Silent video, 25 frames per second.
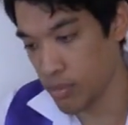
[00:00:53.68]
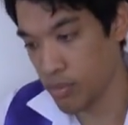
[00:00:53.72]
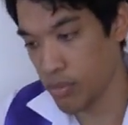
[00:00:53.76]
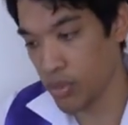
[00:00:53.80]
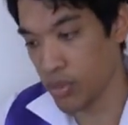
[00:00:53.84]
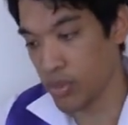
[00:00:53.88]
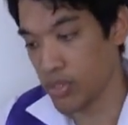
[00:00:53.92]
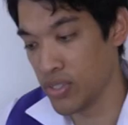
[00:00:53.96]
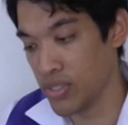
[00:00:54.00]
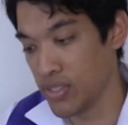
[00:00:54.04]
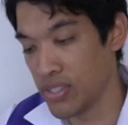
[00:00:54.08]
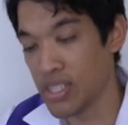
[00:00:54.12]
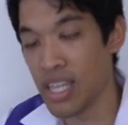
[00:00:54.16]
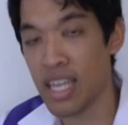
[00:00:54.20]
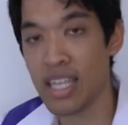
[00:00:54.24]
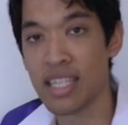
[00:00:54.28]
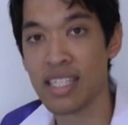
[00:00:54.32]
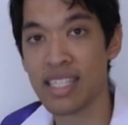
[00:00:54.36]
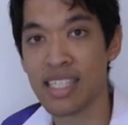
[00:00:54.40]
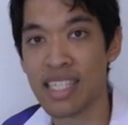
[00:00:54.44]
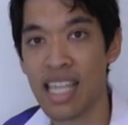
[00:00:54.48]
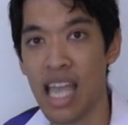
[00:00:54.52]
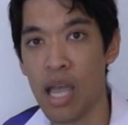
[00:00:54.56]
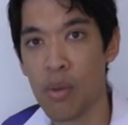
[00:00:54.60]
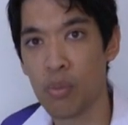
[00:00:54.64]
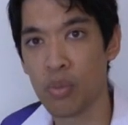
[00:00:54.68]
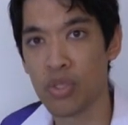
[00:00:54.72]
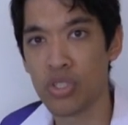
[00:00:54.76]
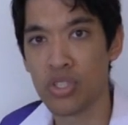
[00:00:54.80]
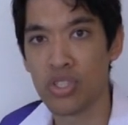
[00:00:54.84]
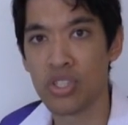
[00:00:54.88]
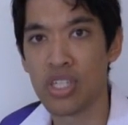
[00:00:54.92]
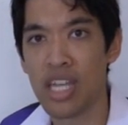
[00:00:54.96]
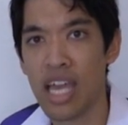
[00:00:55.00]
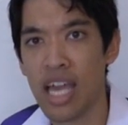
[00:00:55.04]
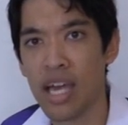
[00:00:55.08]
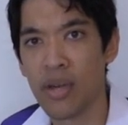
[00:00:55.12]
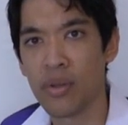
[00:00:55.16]
Put his sandwich
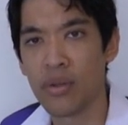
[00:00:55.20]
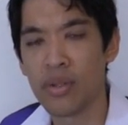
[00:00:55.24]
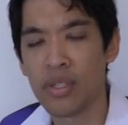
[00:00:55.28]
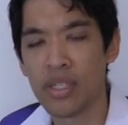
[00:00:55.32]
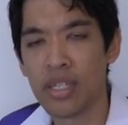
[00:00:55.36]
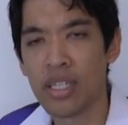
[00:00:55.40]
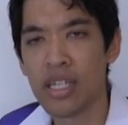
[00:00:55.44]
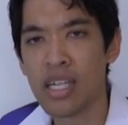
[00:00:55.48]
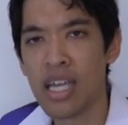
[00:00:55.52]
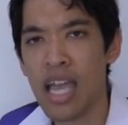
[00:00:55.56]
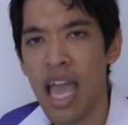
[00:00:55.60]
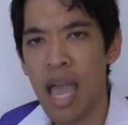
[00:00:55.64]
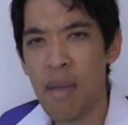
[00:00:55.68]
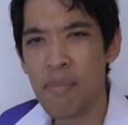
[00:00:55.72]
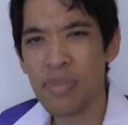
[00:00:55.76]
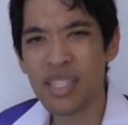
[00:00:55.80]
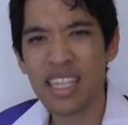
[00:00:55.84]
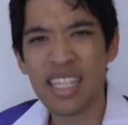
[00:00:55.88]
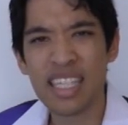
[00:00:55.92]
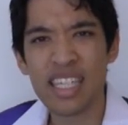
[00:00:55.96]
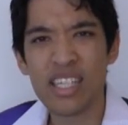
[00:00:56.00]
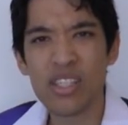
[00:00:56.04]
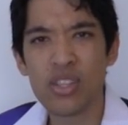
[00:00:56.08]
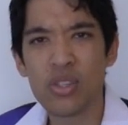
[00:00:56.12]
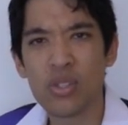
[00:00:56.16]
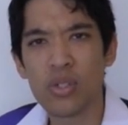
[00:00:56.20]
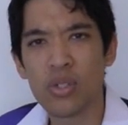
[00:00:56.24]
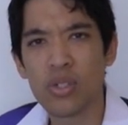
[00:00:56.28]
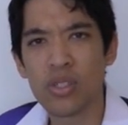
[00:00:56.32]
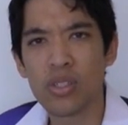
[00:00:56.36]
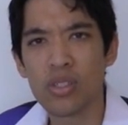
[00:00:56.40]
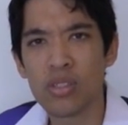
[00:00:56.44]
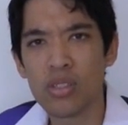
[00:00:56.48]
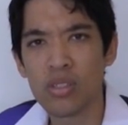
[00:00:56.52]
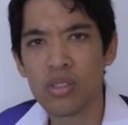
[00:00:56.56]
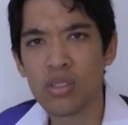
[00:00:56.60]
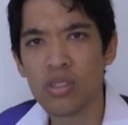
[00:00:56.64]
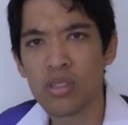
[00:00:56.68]
down. But then he
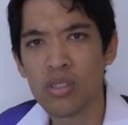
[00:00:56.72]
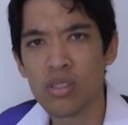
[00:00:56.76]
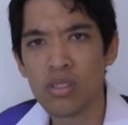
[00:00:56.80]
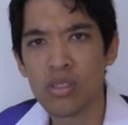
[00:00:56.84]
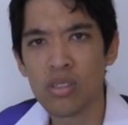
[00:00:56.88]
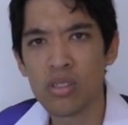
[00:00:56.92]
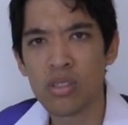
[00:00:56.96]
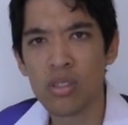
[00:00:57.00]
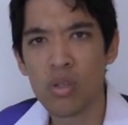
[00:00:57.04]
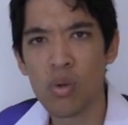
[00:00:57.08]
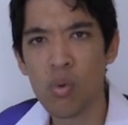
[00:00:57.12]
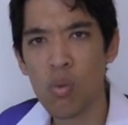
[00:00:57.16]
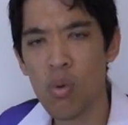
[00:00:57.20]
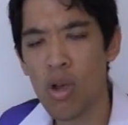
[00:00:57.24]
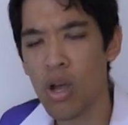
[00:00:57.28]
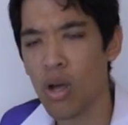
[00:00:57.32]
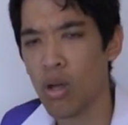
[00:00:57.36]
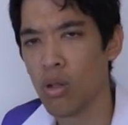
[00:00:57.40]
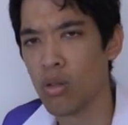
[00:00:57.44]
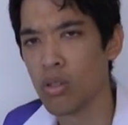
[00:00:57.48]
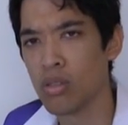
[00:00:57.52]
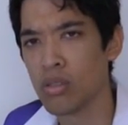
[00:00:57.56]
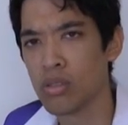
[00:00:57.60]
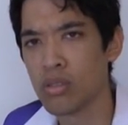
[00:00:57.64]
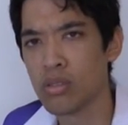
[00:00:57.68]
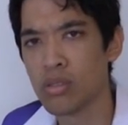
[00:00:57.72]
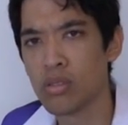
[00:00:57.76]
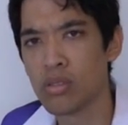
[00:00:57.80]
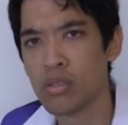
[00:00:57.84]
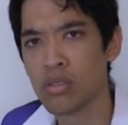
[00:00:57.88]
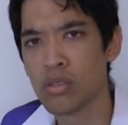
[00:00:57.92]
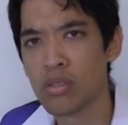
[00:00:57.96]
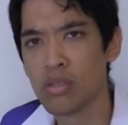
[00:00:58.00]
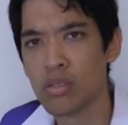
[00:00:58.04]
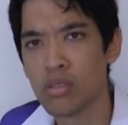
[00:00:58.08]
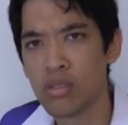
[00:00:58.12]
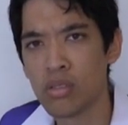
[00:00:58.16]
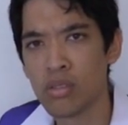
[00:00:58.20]
thought, well,
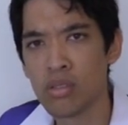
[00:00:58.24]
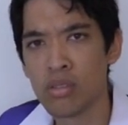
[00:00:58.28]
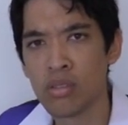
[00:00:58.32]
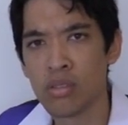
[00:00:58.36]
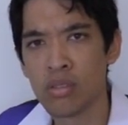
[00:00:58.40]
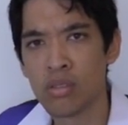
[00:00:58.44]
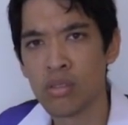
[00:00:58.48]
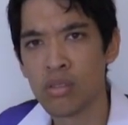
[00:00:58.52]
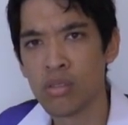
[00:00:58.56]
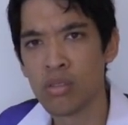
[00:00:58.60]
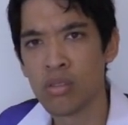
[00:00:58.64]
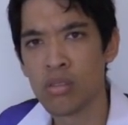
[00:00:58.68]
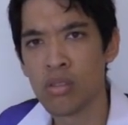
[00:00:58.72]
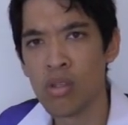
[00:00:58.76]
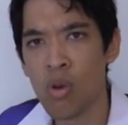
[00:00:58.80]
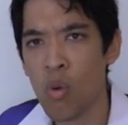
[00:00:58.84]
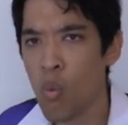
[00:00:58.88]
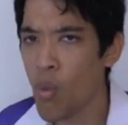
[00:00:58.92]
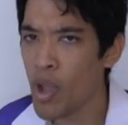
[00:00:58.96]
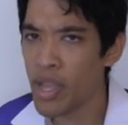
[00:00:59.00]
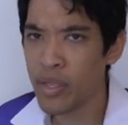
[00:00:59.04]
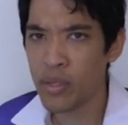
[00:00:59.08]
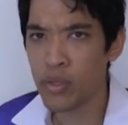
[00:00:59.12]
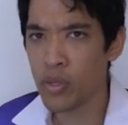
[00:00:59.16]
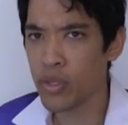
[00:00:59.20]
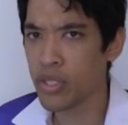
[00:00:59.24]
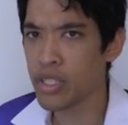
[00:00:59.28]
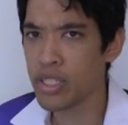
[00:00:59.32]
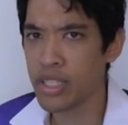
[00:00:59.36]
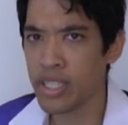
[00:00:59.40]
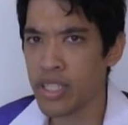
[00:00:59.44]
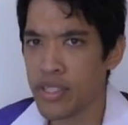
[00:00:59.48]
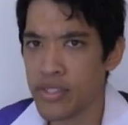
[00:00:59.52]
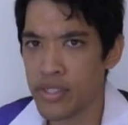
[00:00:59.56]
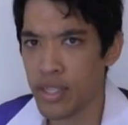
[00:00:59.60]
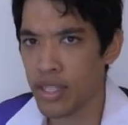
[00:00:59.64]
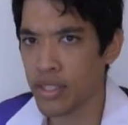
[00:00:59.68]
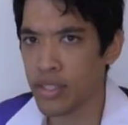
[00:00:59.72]
why couldn't
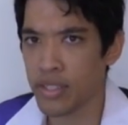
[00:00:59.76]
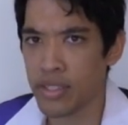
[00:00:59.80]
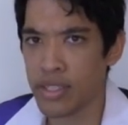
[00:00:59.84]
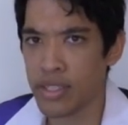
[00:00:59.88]
his other